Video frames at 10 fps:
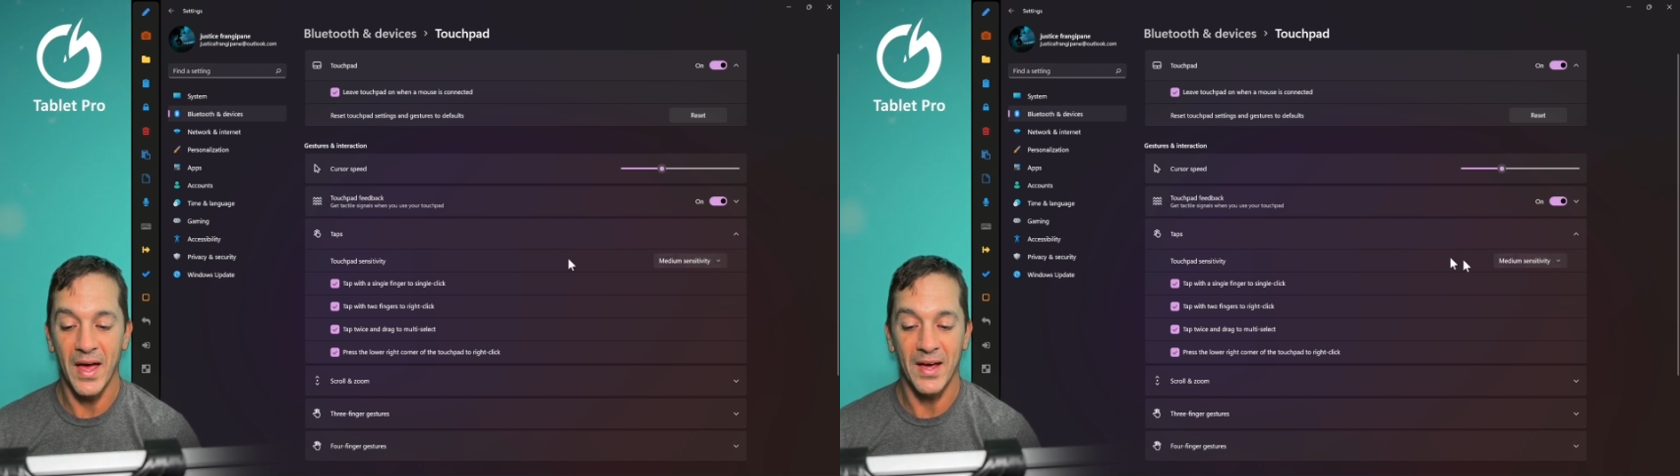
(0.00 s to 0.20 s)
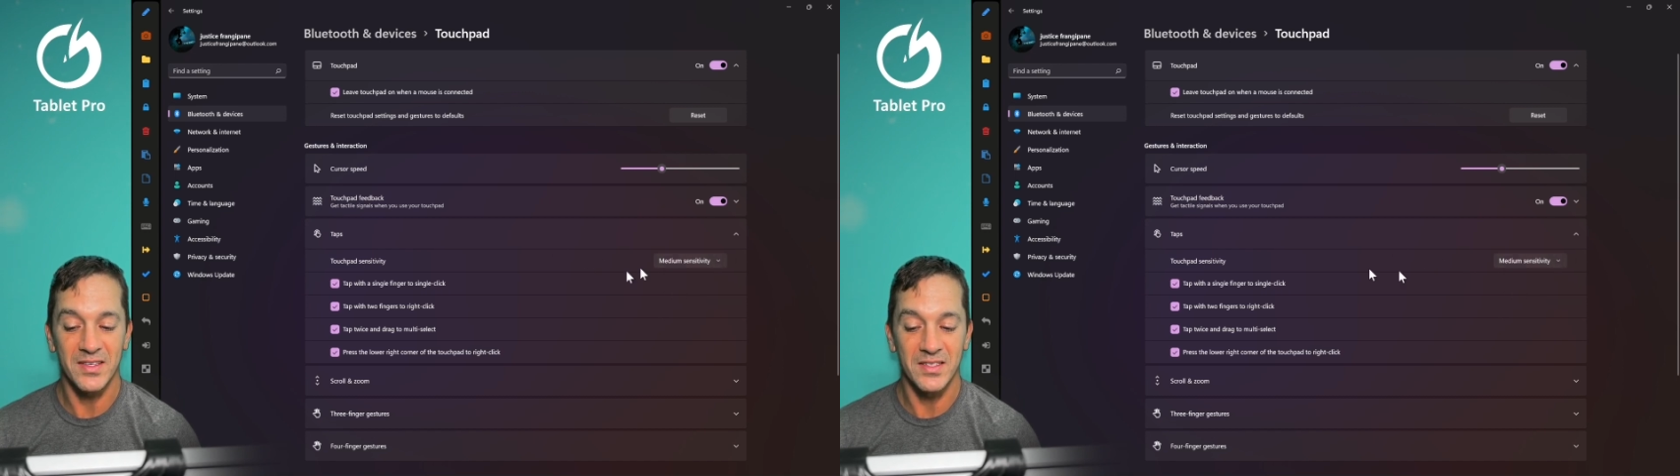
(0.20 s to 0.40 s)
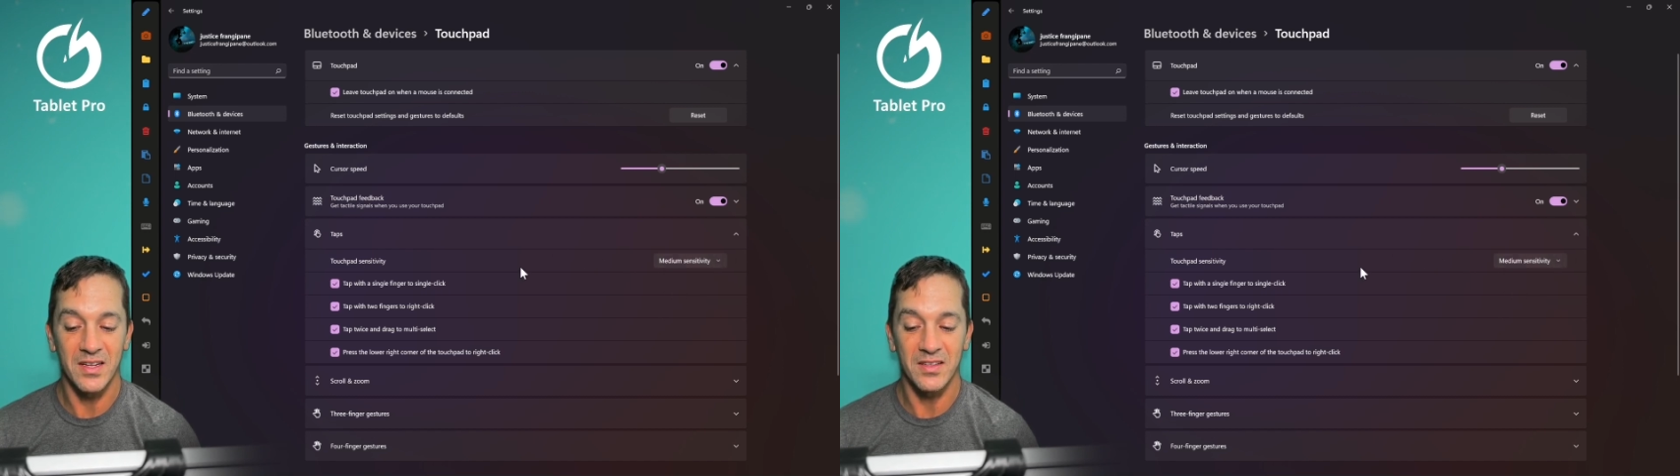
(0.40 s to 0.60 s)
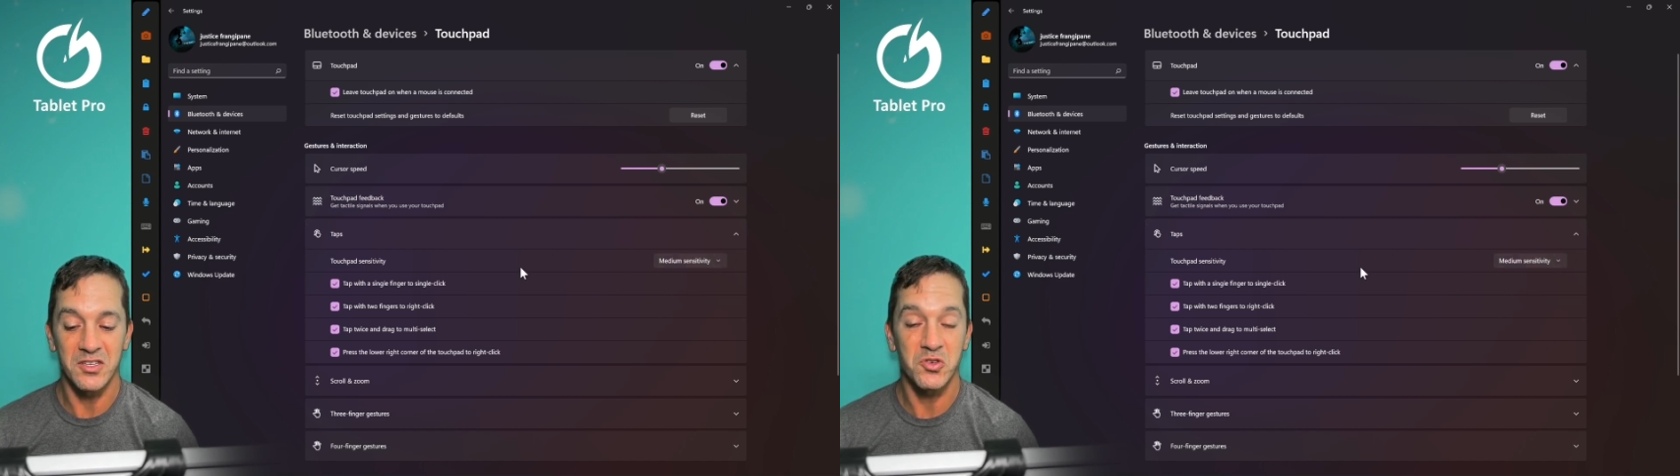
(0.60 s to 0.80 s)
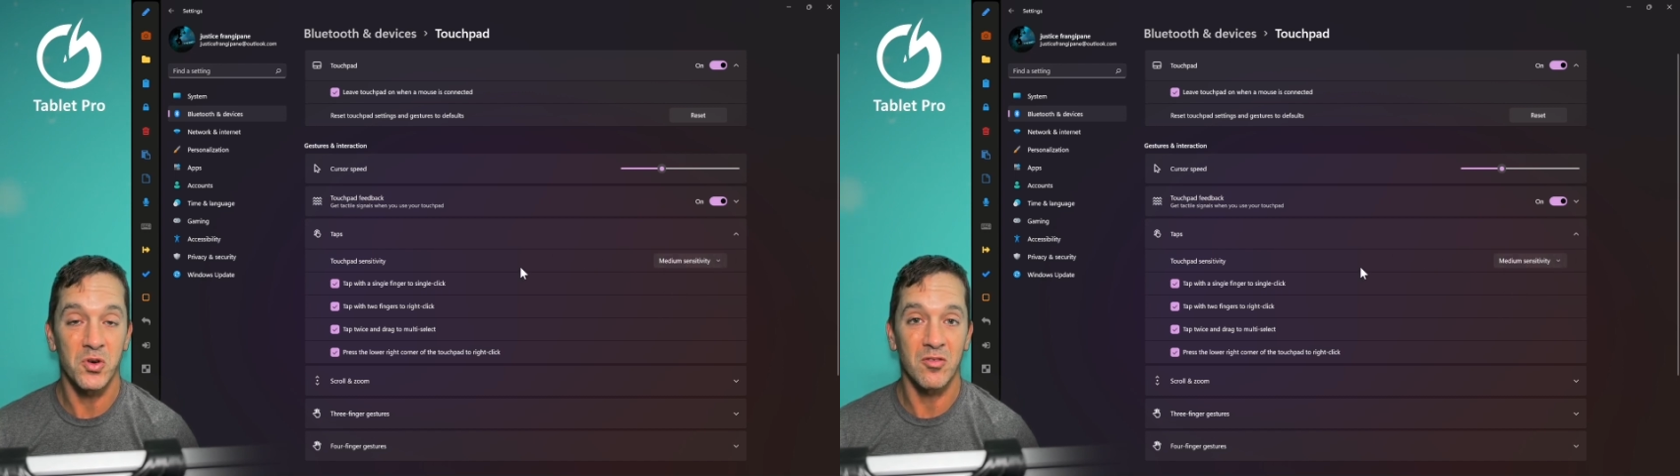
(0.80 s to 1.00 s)
accidentally
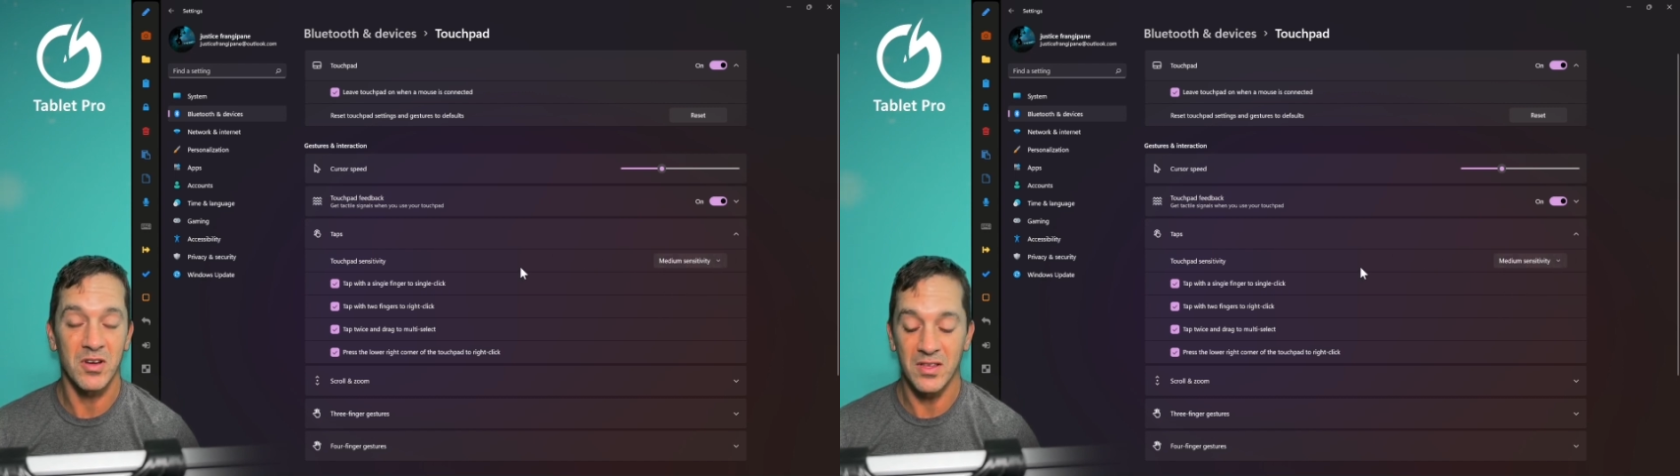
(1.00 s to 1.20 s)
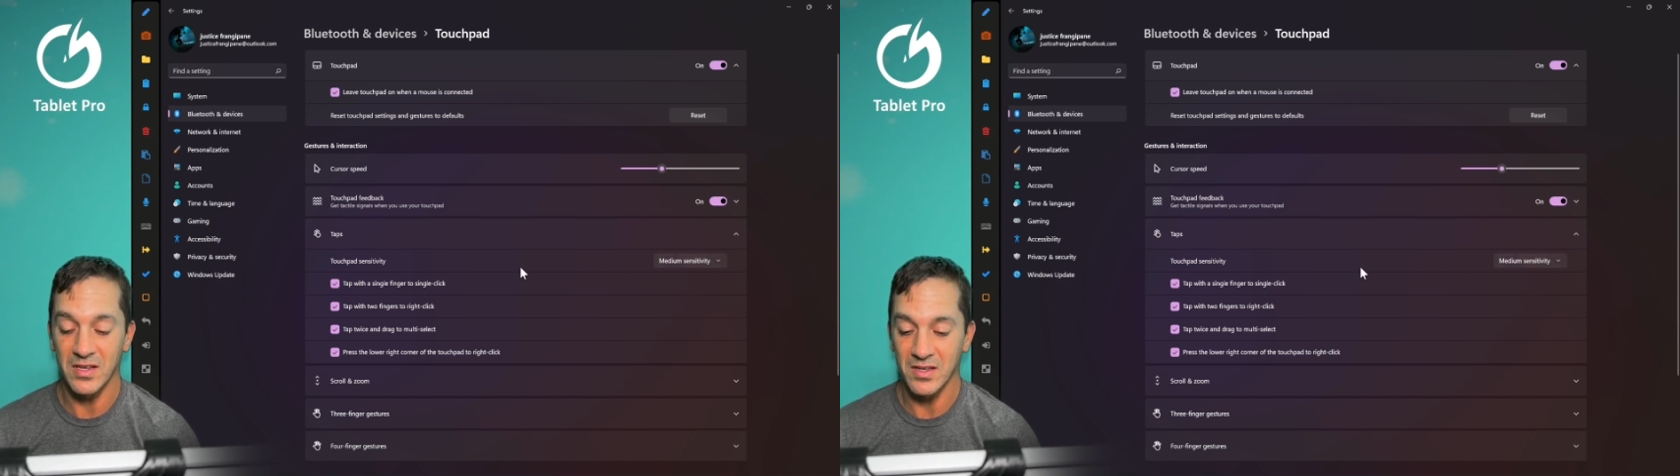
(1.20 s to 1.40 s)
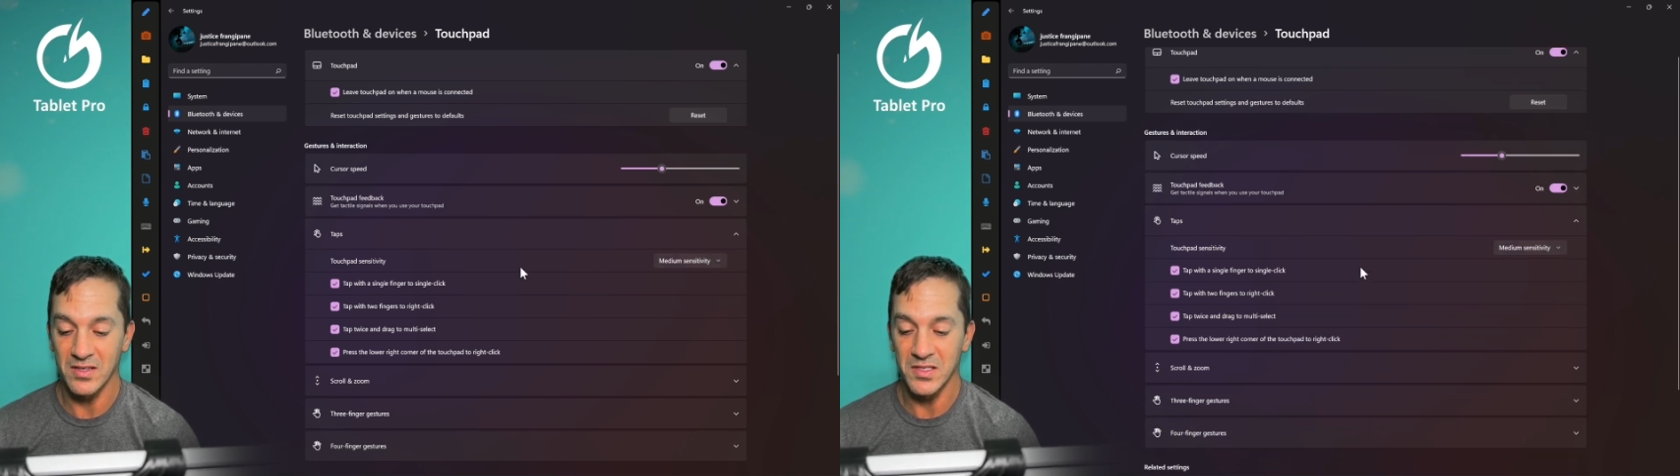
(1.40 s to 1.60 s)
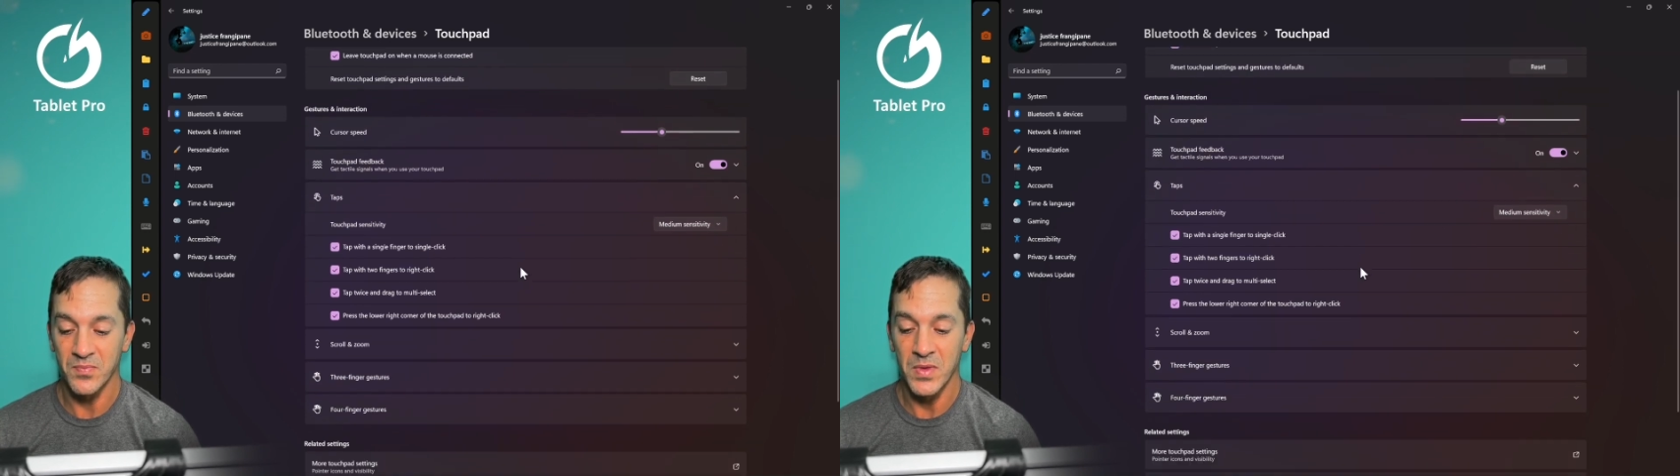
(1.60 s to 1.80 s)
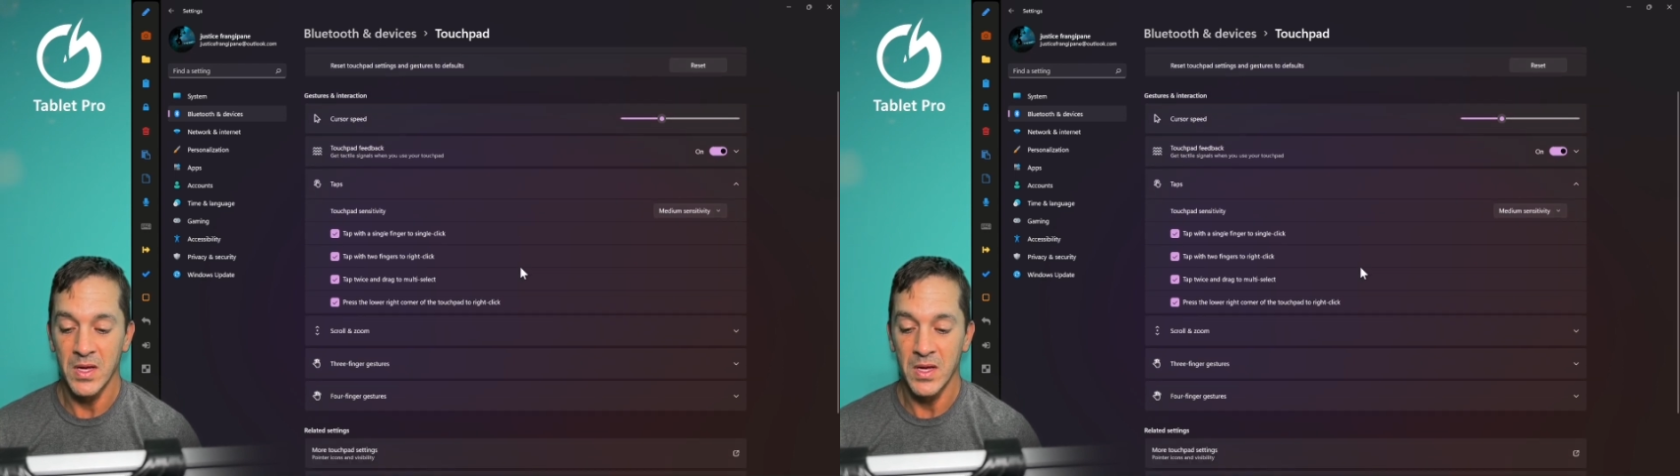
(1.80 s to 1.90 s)
triggering things.